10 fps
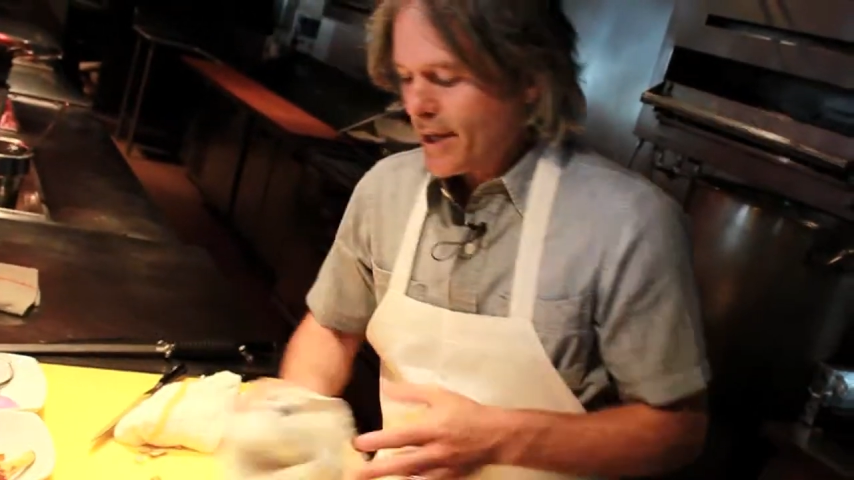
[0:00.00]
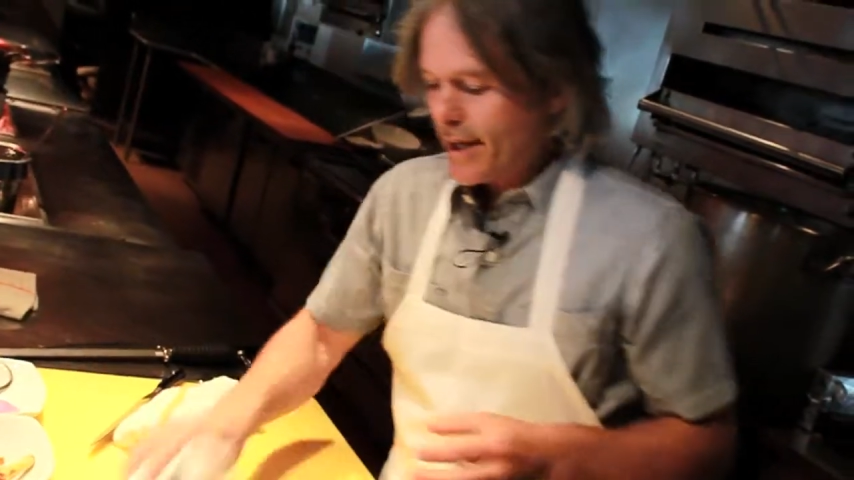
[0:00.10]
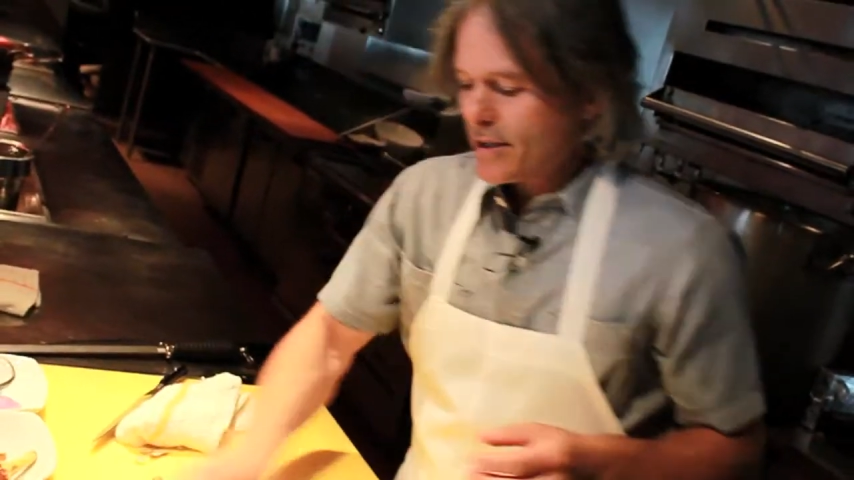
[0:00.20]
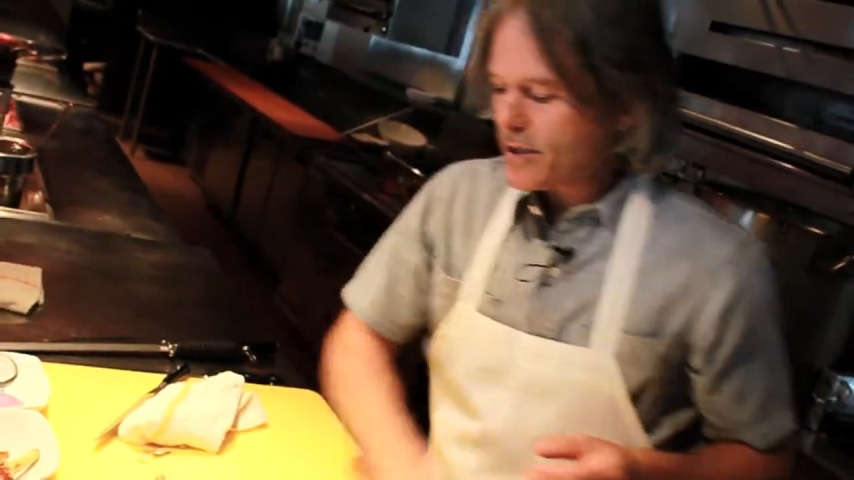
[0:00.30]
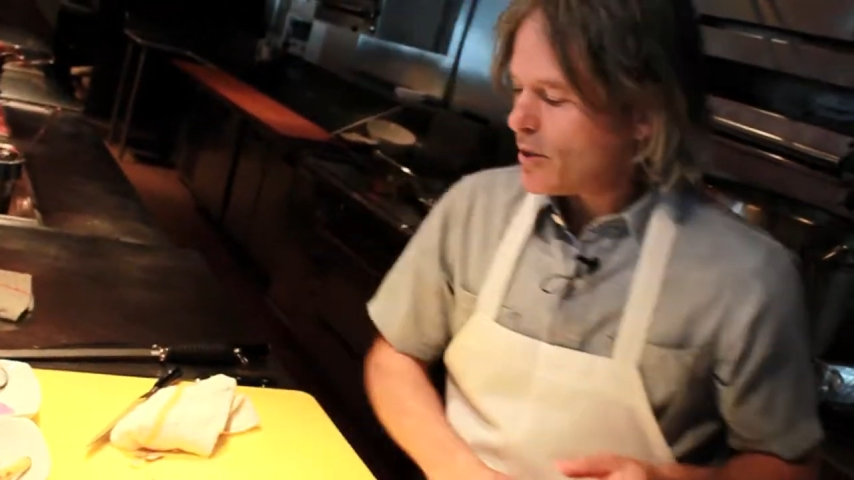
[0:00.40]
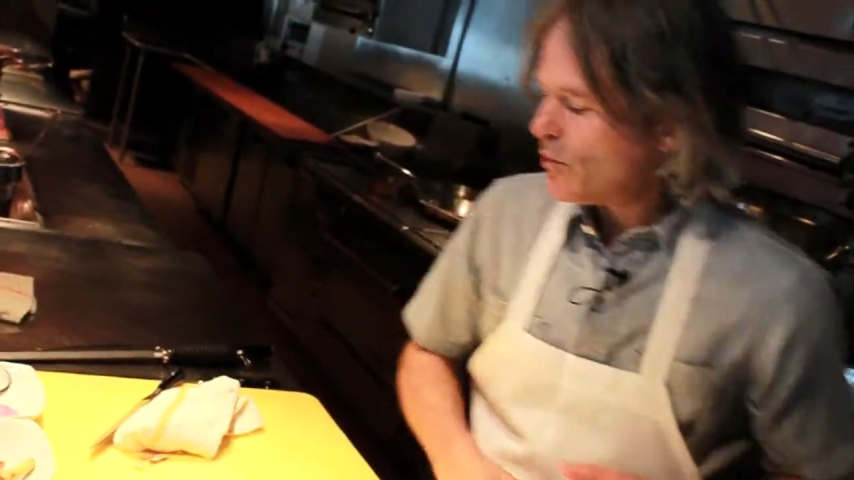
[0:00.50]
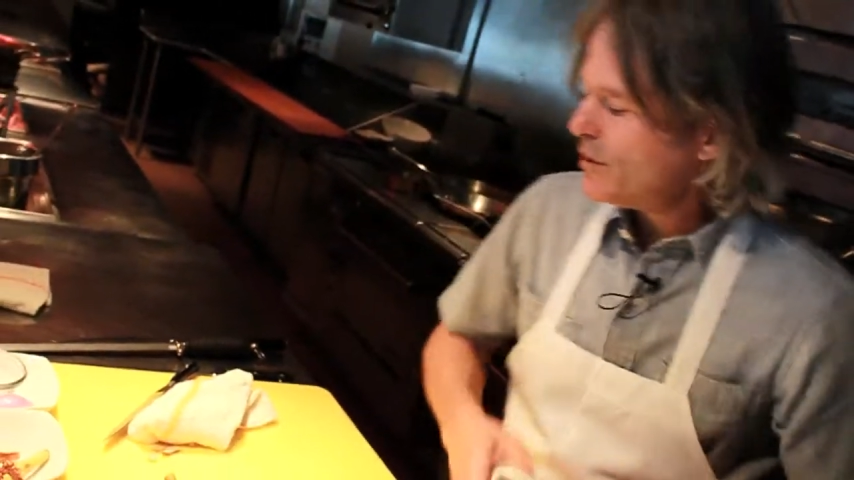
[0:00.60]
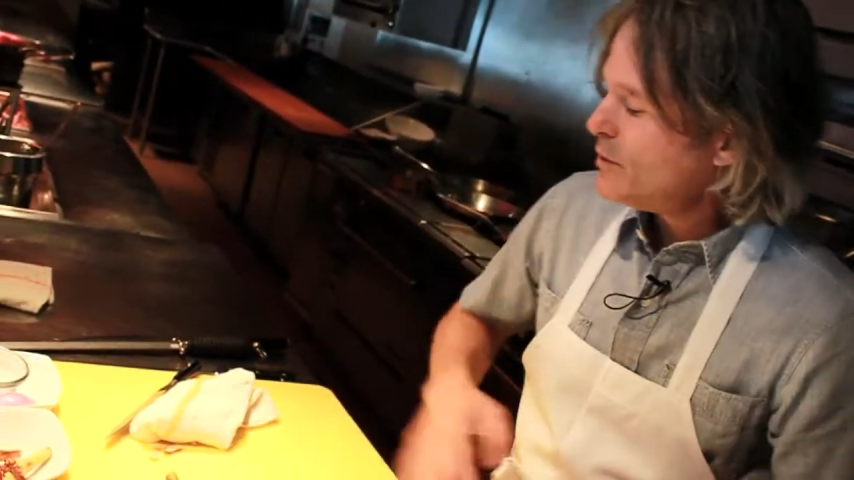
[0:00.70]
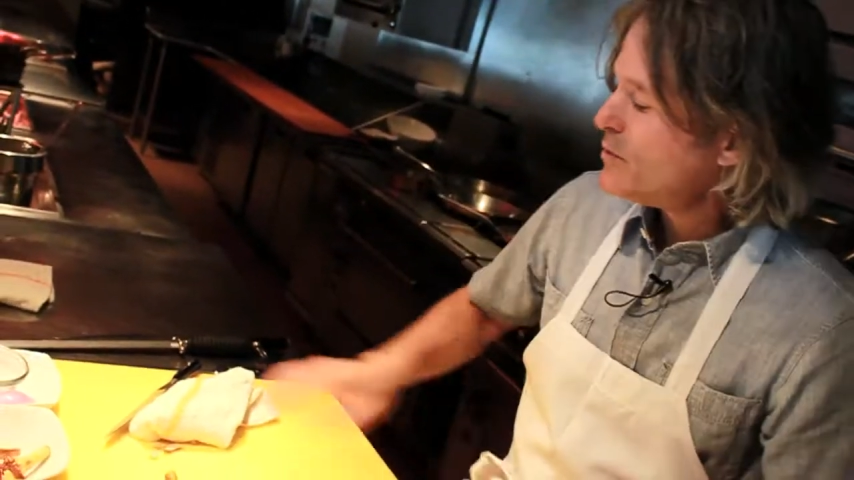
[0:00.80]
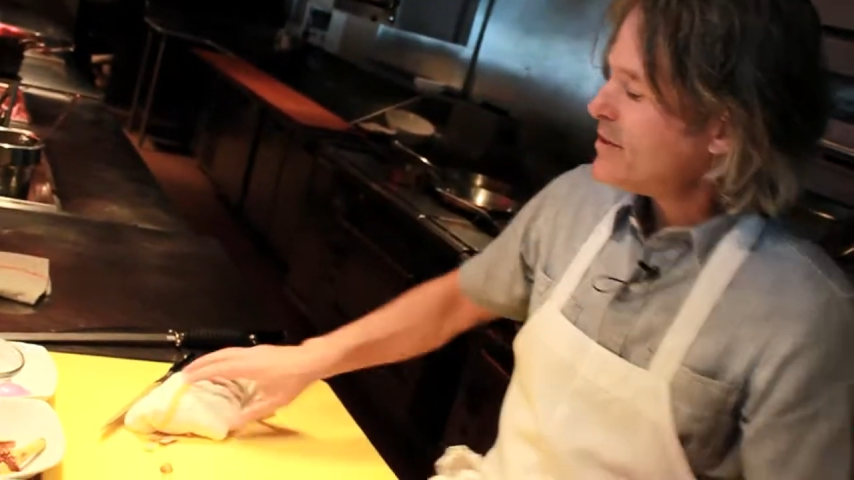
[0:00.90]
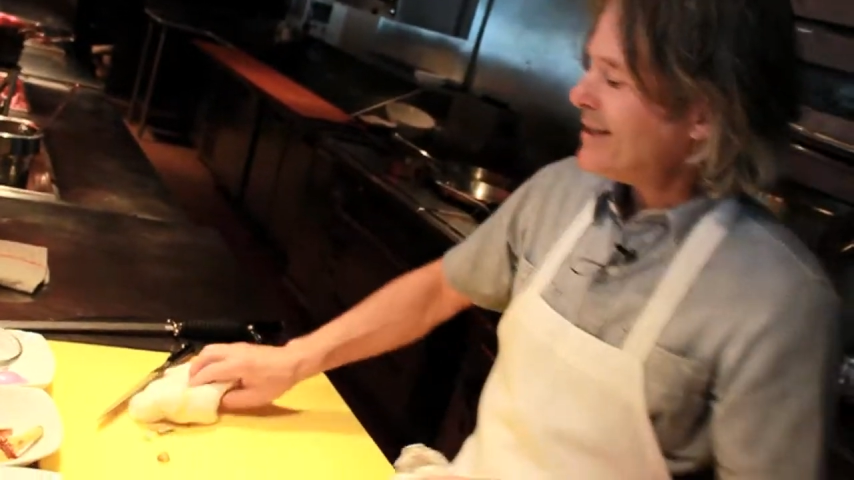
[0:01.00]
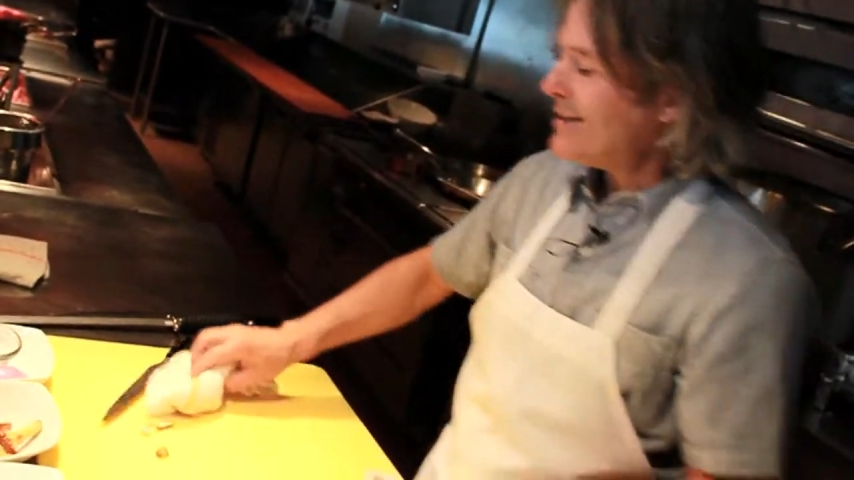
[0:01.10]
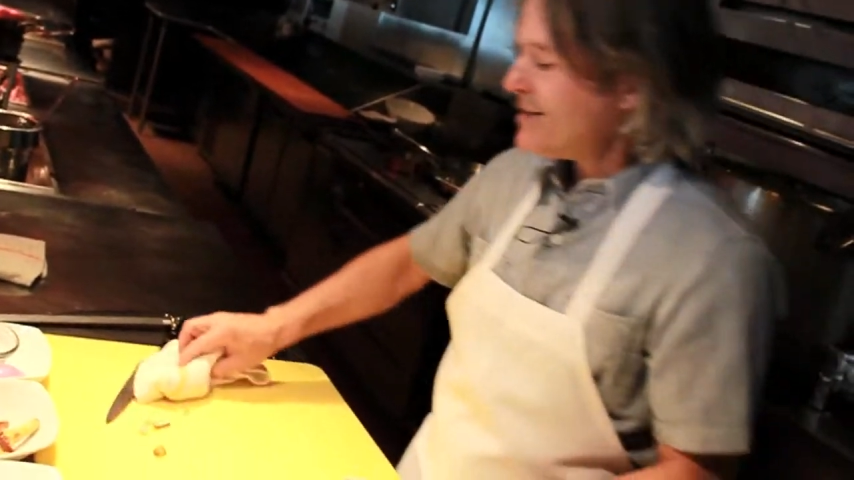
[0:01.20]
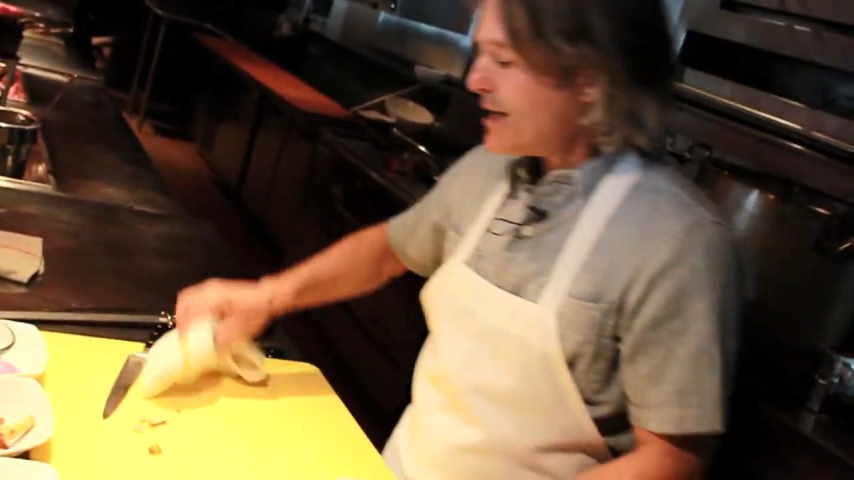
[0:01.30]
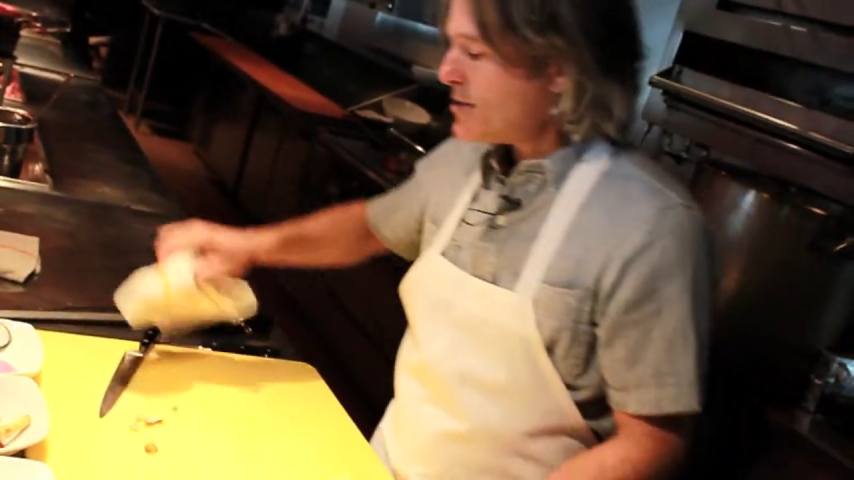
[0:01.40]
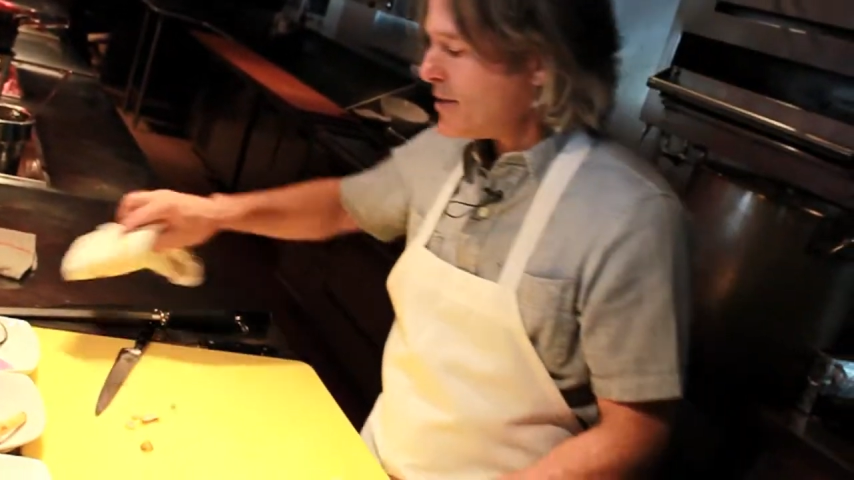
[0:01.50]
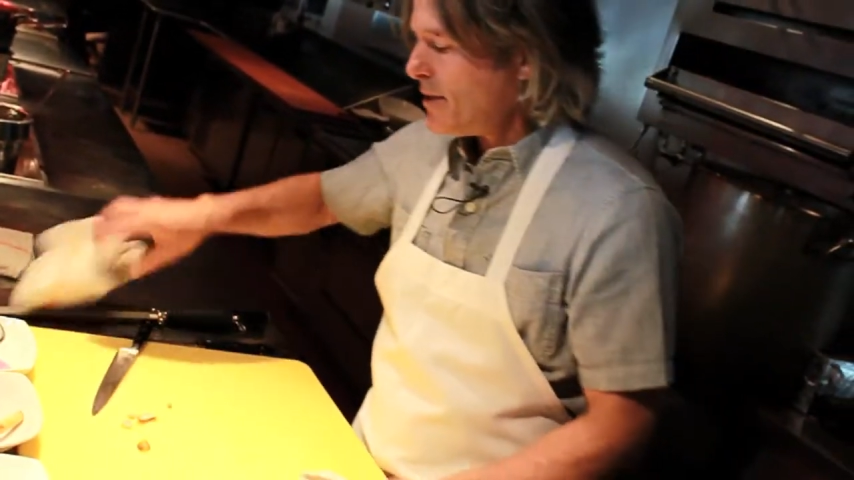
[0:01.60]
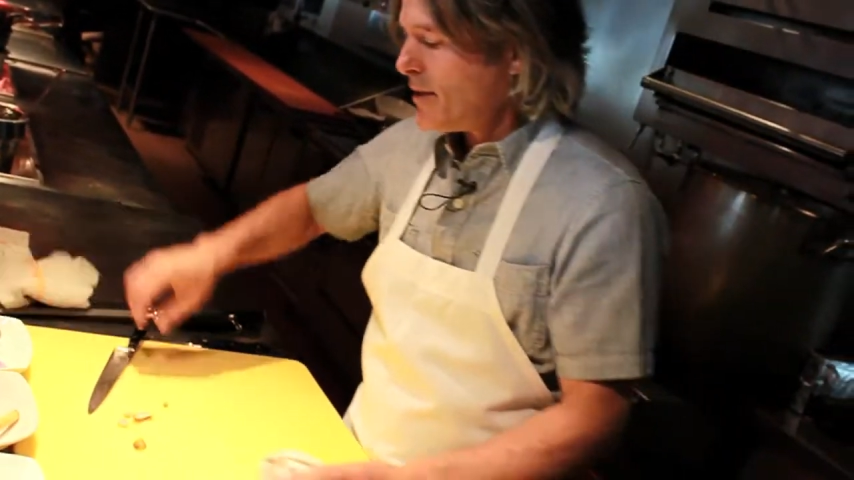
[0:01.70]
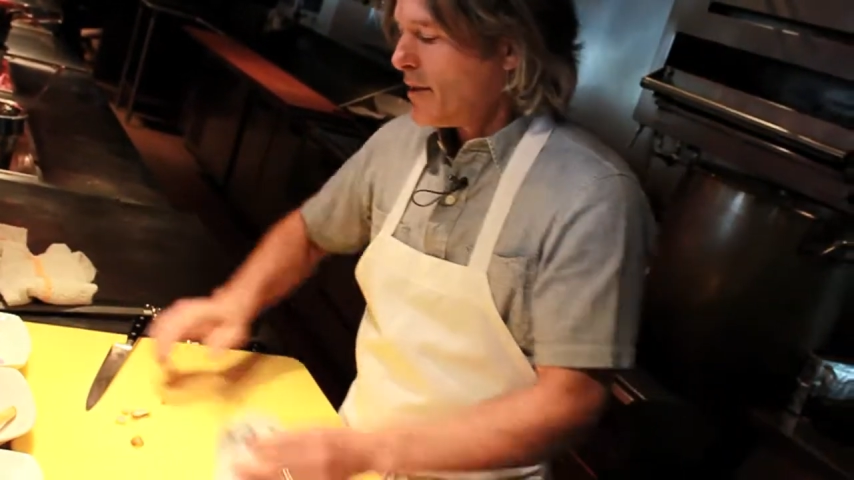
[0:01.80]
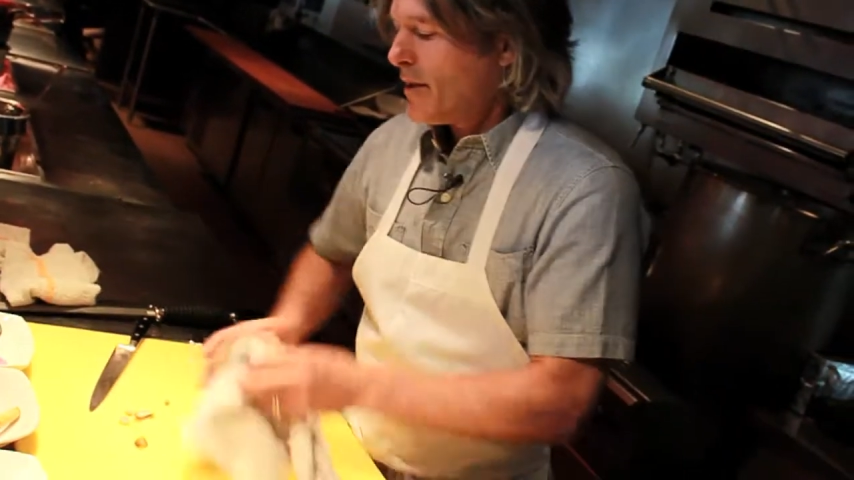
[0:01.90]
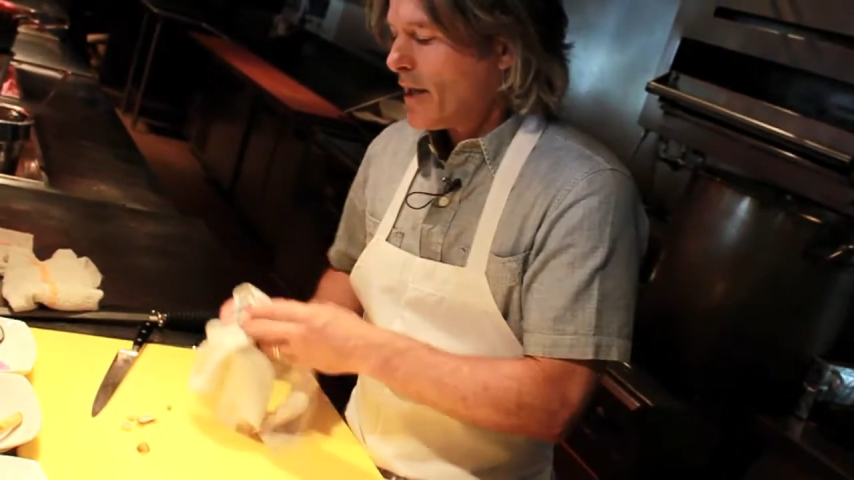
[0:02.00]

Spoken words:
and it's going to reduce the intensity